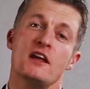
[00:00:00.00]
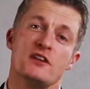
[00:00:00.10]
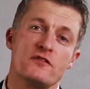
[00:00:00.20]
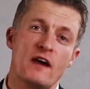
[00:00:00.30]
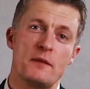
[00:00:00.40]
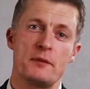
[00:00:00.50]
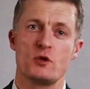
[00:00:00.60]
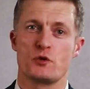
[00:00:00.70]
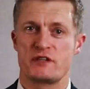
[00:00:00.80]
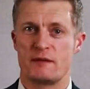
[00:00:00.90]
Developing
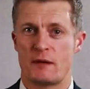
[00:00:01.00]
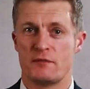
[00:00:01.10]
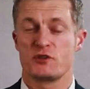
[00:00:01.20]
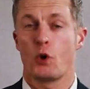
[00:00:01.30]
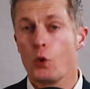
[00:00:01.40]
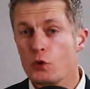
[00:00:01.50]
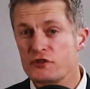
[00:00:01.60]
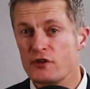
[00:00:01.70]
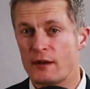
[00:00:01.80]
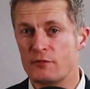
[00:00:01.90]
your team members
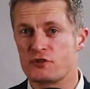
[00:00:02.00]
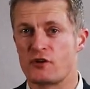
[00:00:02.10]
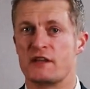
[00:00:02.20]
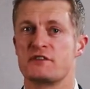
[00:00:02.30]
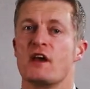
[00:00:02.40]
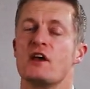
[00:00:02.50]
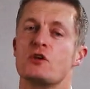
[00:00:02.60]
also demonstrates